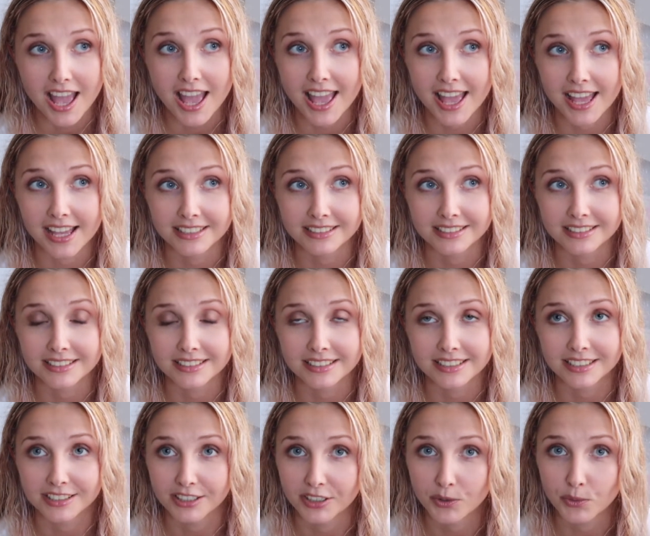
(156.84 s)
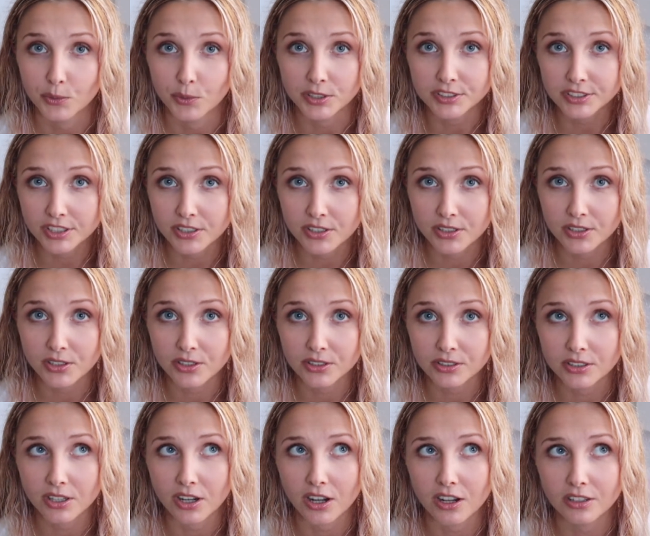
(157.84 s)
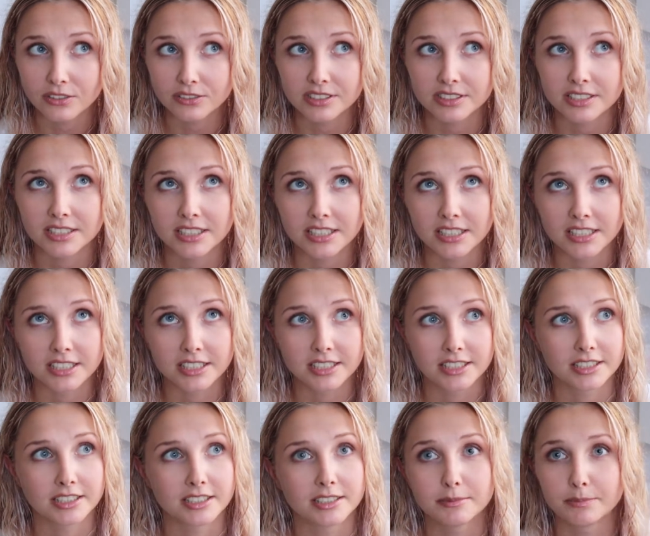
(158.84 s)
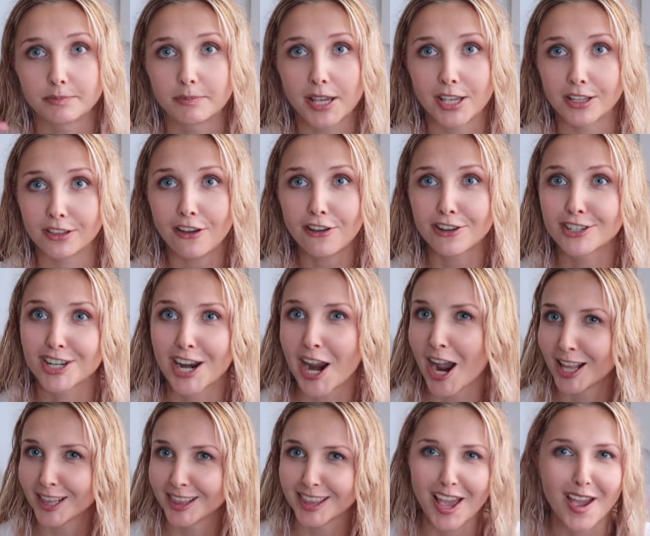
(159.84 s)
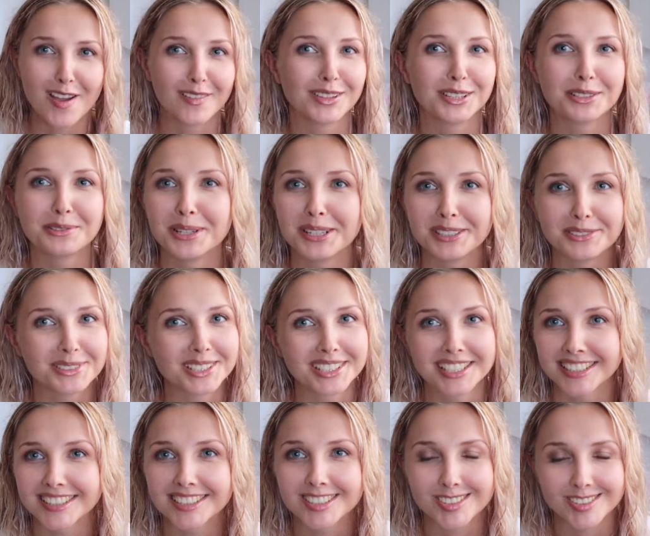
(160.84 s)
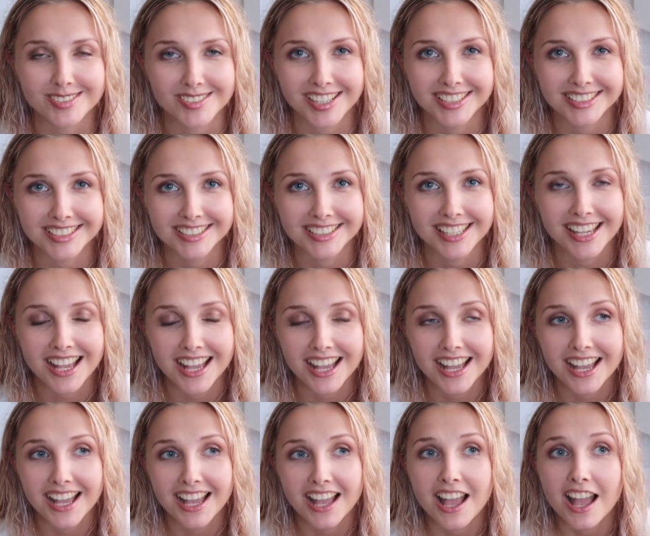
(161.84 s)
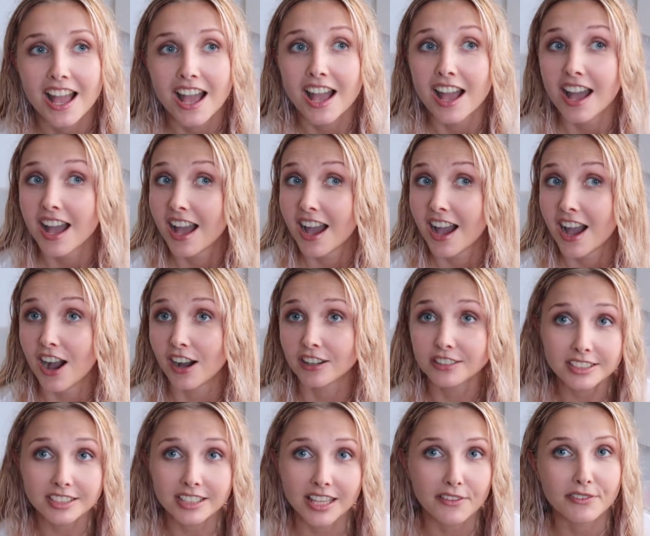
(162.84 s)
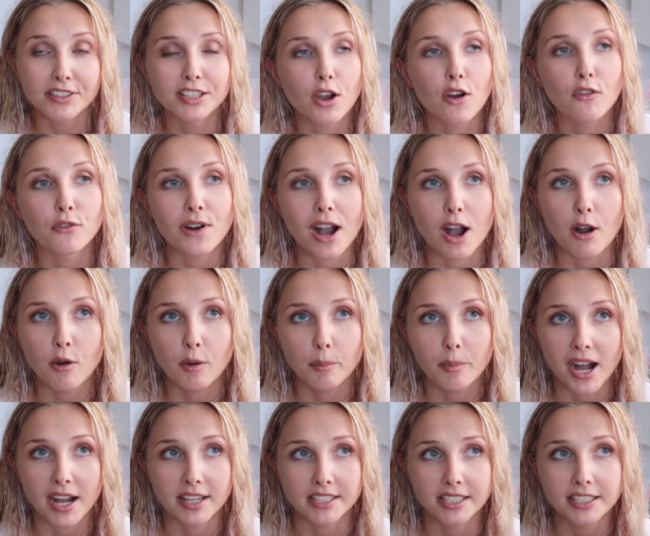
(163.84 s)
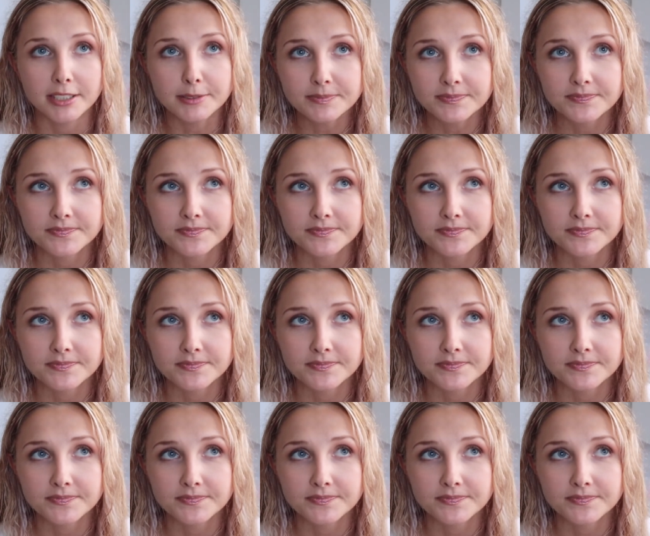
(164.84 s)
And what's going on the biological level when we get stressed? On the level of our body,